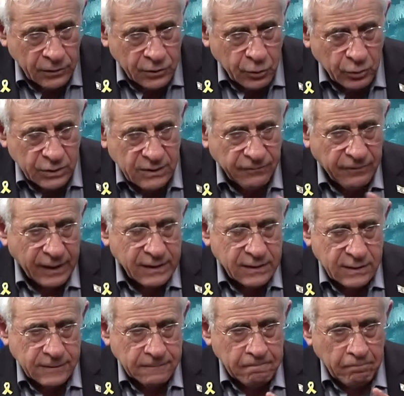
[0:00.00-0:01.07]
She was
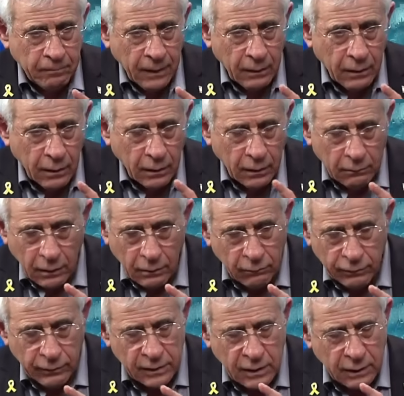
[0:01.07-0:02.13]

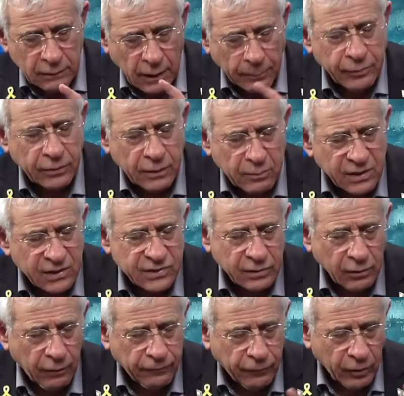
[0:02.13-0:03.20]
the deputy
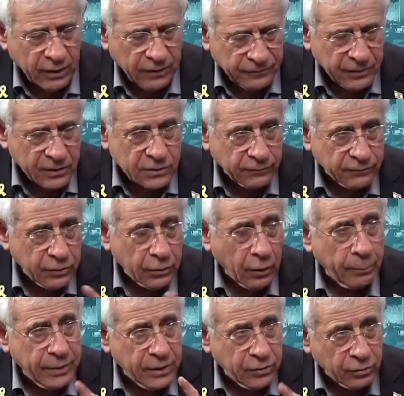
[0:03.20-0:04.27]
minister of foreign affairs of the
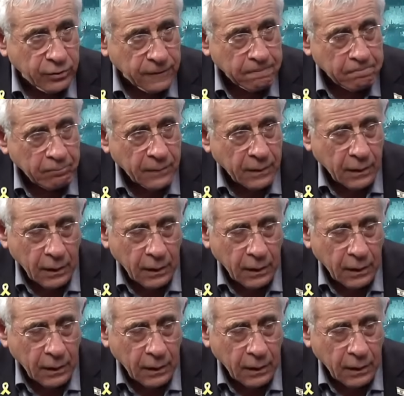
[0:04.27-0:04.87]
European Union,